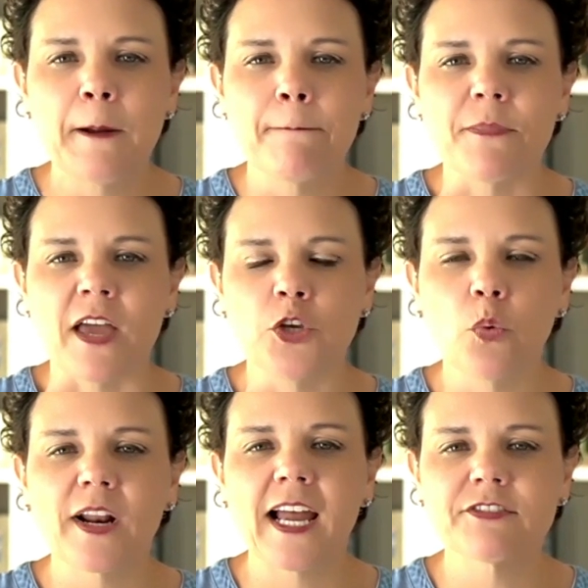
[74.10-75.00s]
and you
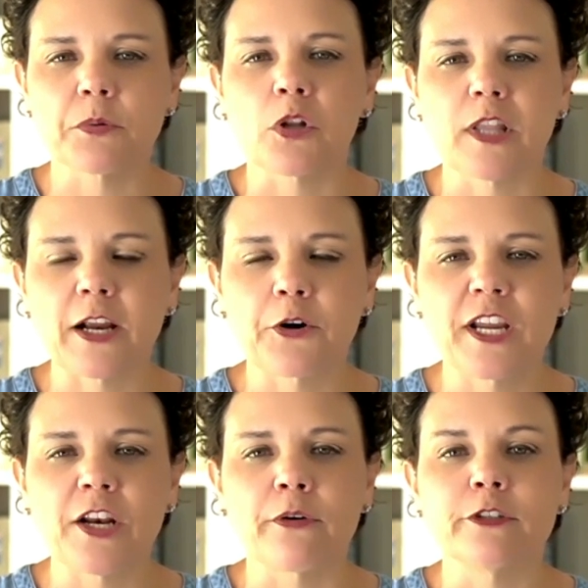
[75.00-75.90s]
want to have some clarity
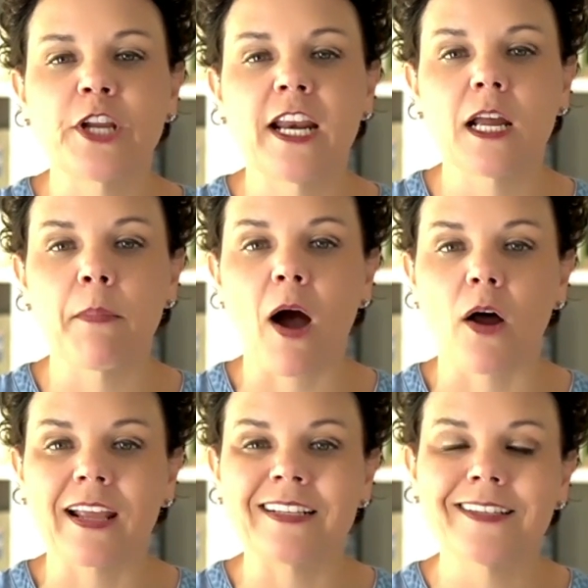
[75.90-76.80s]
and understanding
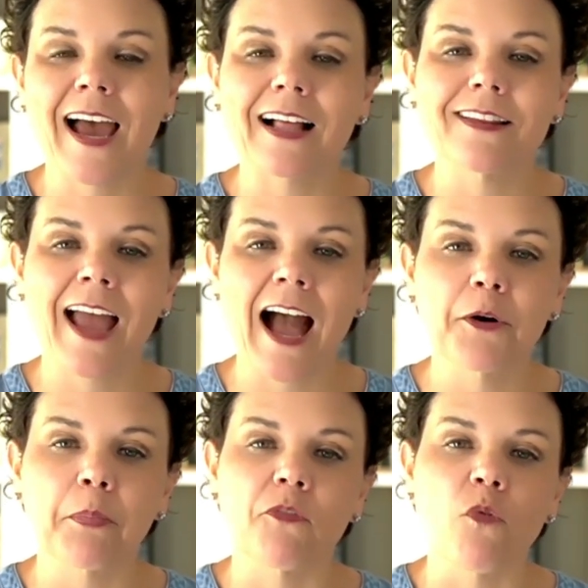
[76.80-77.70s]
about exactly how to
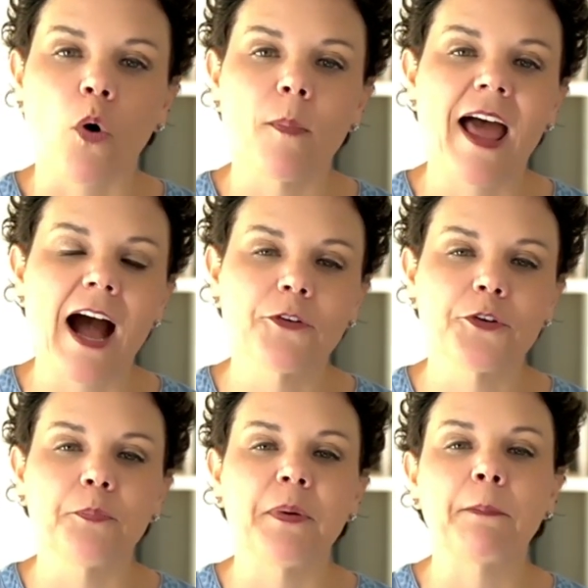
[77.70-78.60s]
perform and how
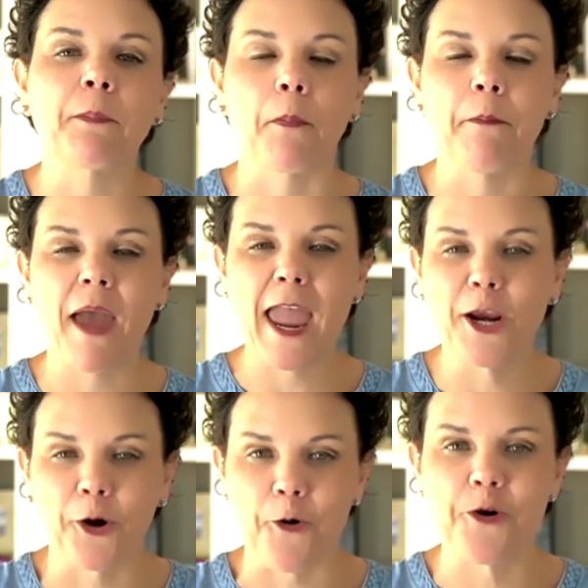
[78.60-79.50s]
to be
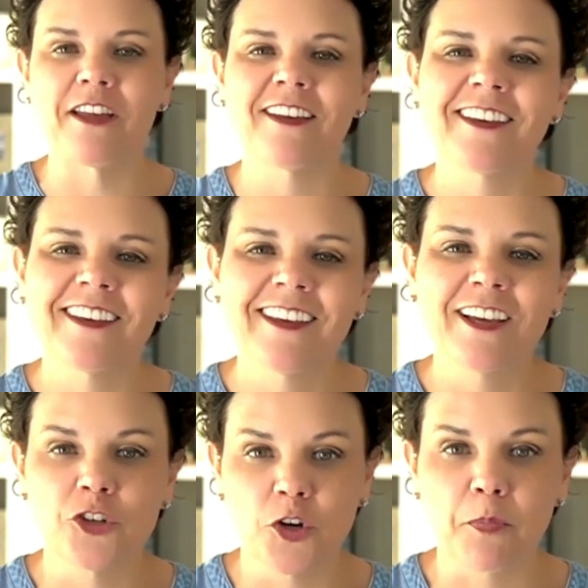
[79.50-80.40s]
prepared
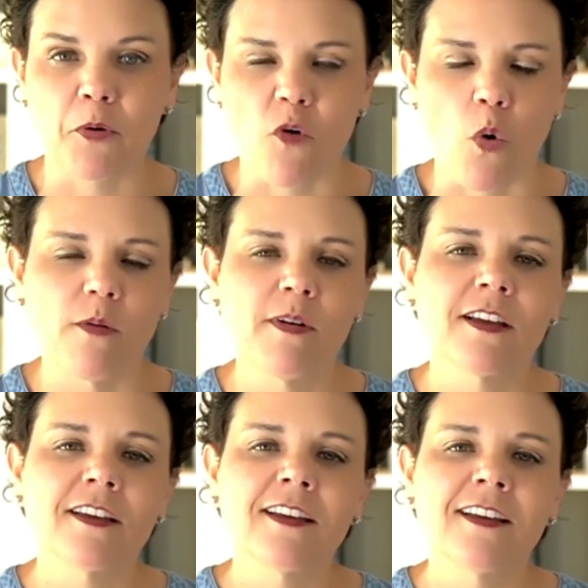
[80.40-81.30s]
to perform,
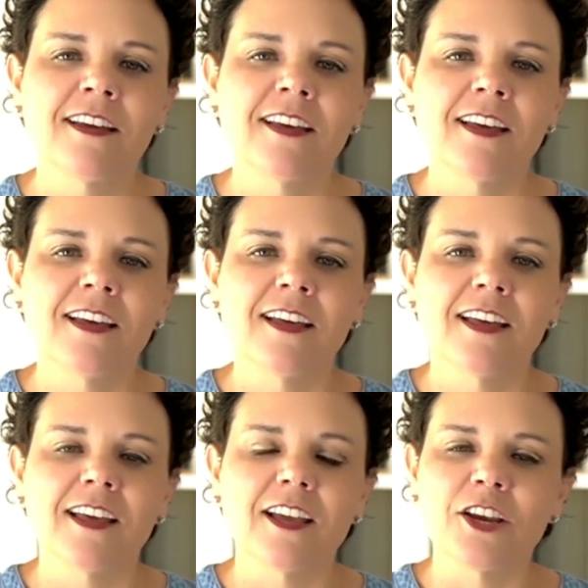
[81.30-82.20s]

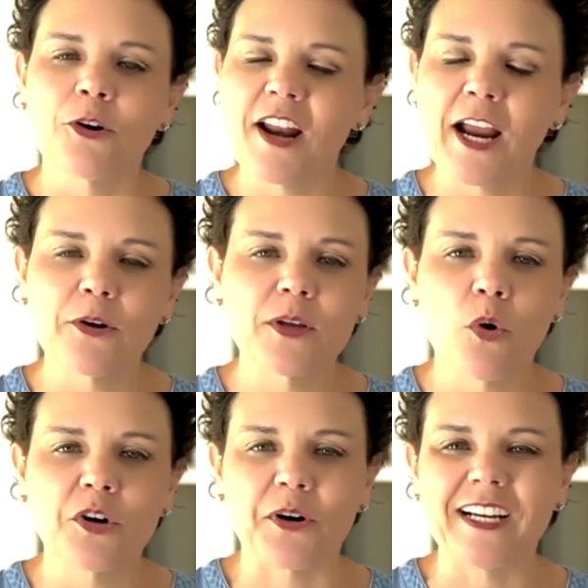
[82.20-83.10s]
you're inherently
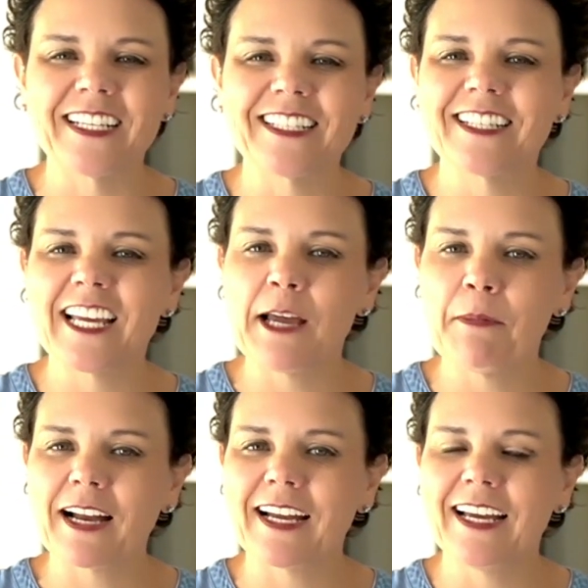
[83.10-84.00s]
wondering, am
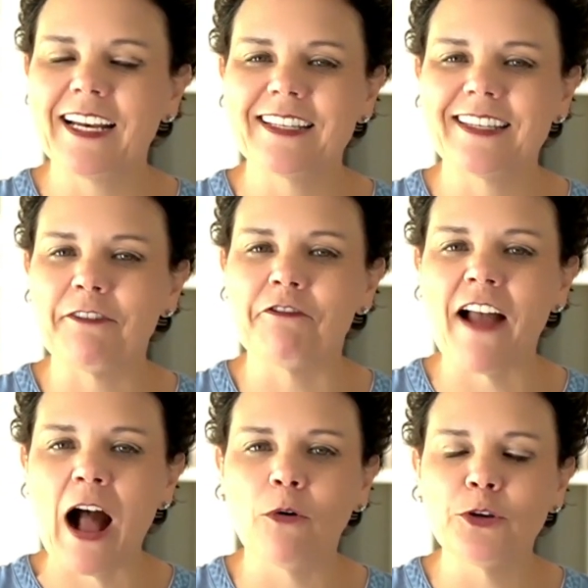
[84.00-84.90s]
I going to
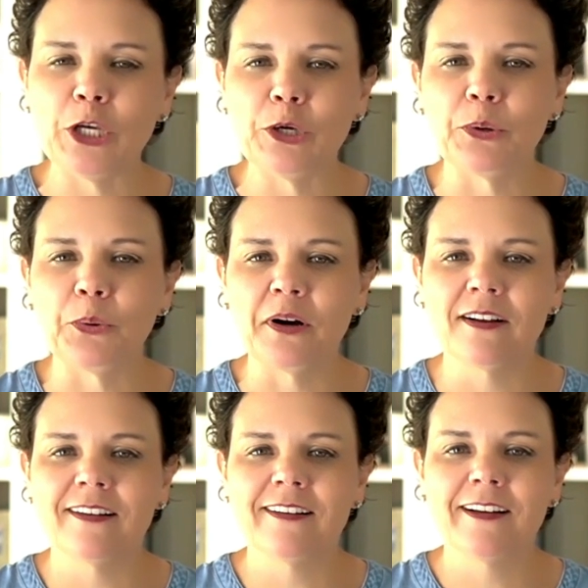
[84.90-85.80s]
devalue
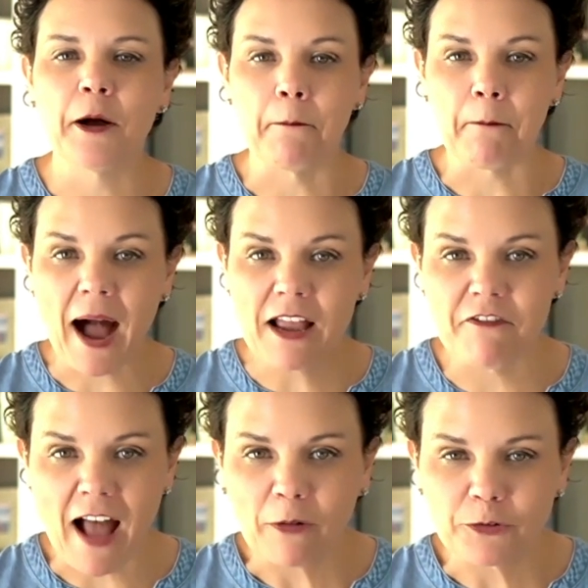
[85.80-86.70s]
my
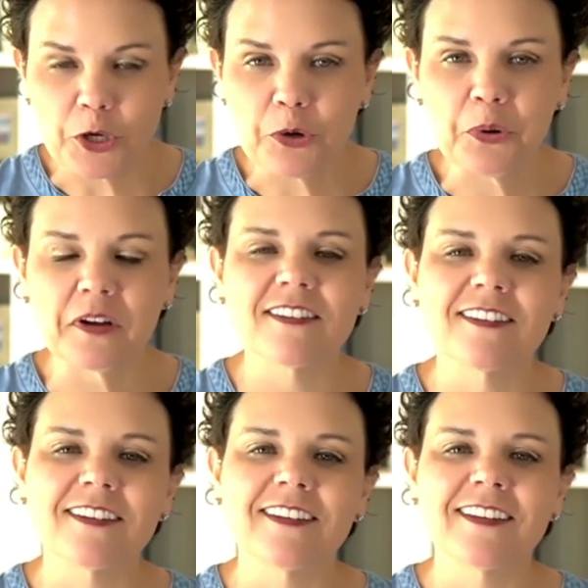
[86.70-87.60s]
value
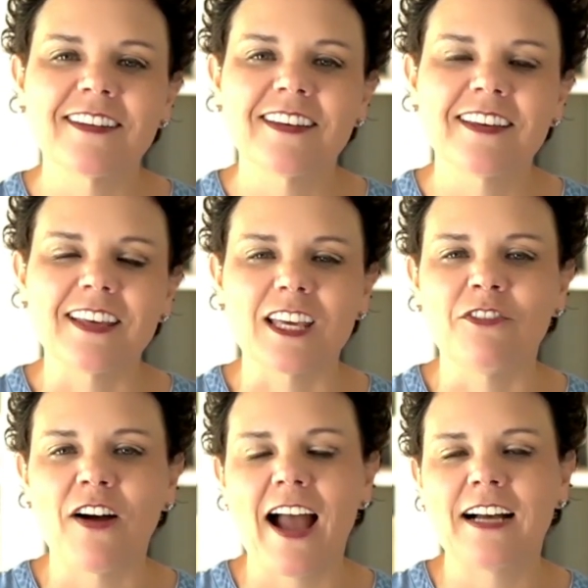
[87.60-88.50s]
if
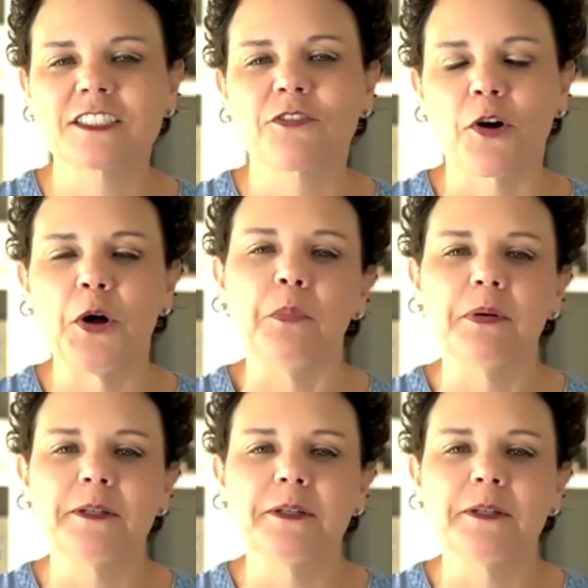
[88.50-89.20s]
I ask for help?